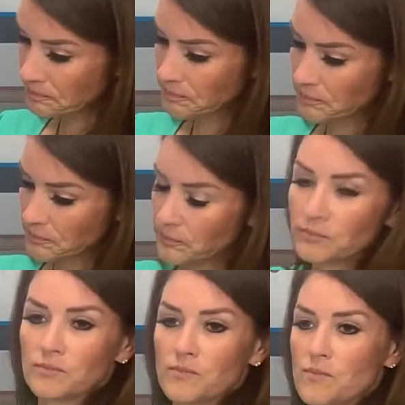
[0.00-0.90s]

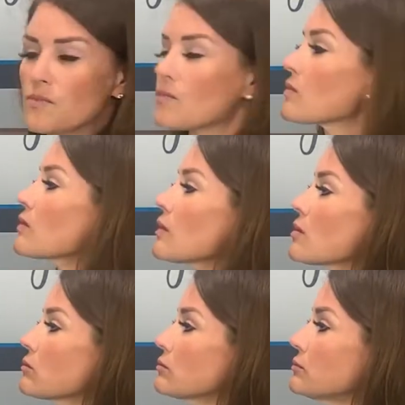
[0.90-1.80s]

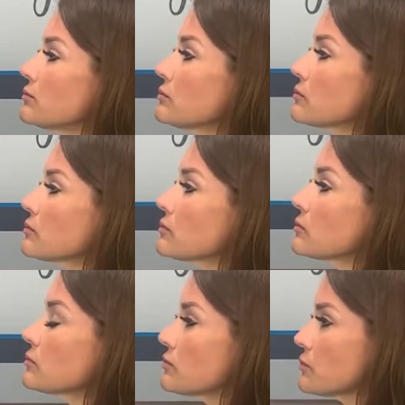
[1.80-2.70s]

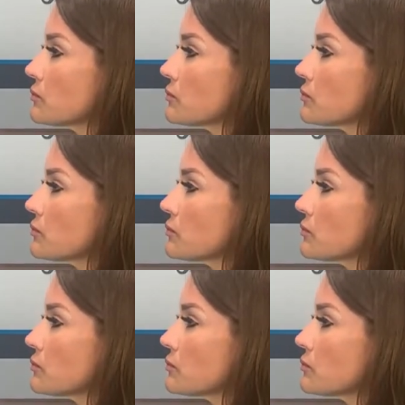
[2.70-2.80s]
This person isn't speaking.